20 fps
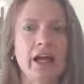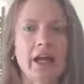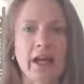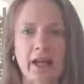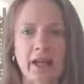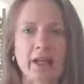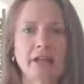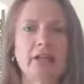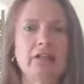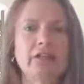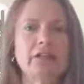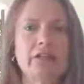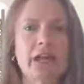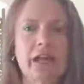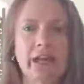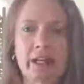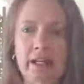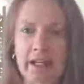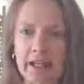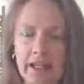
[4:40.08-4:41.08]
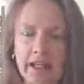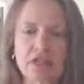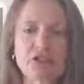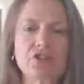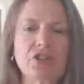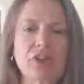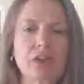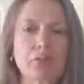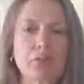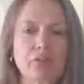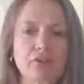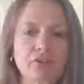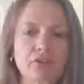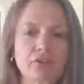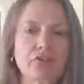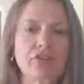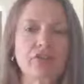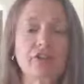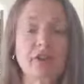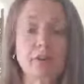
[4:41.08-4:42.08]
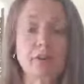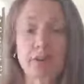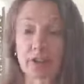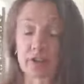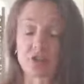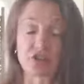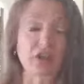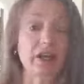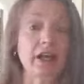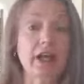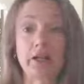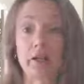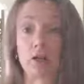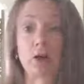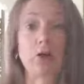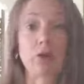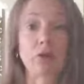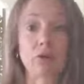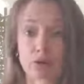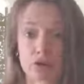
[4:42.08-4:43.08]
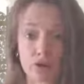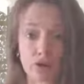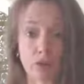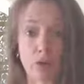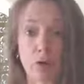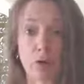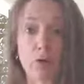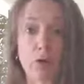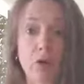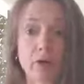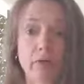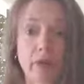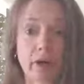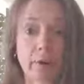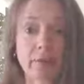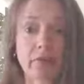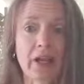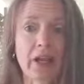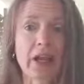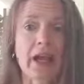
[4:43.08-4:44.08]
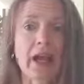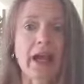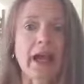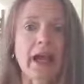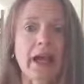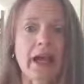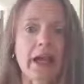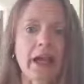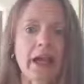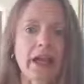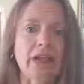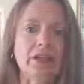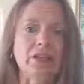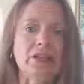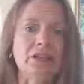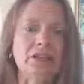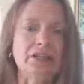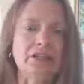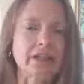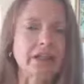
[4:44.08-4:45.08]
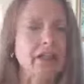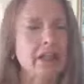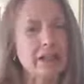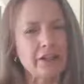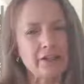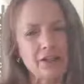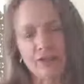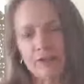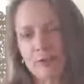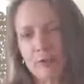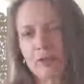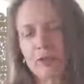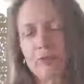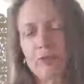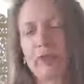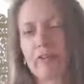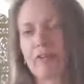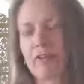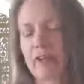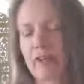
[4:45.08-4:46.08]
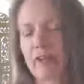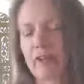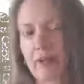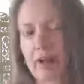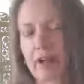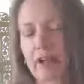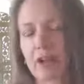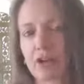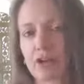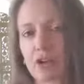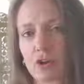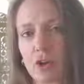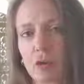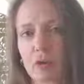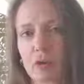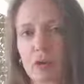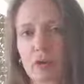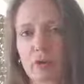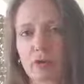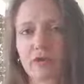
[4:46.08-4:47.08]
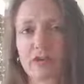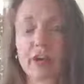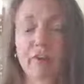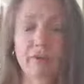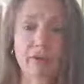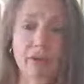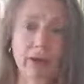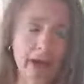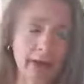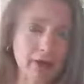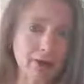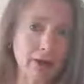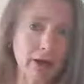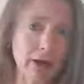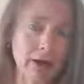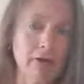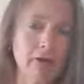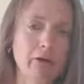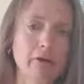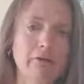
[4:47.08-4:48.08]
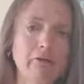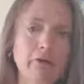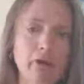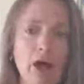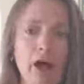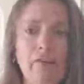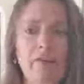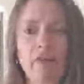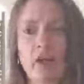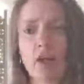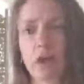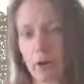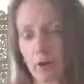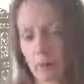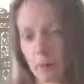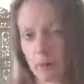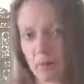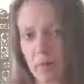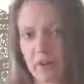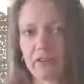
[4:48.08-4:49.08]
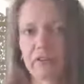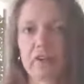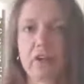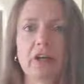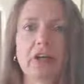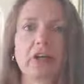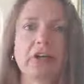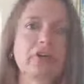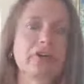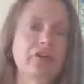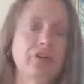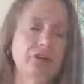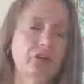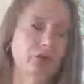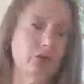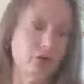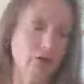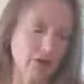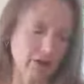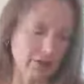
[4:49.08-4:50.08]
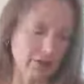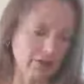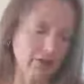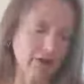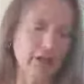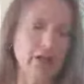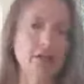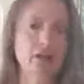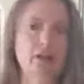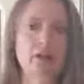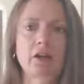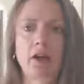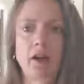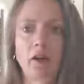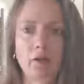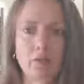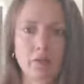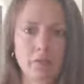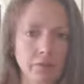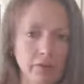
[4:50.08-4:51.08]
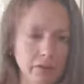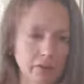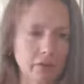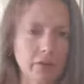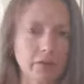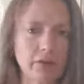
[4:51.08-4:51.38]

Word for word: and, and eating was just something that she had no control over. And this was really frustrating to her because in every other area of life, like her business and her athletic um,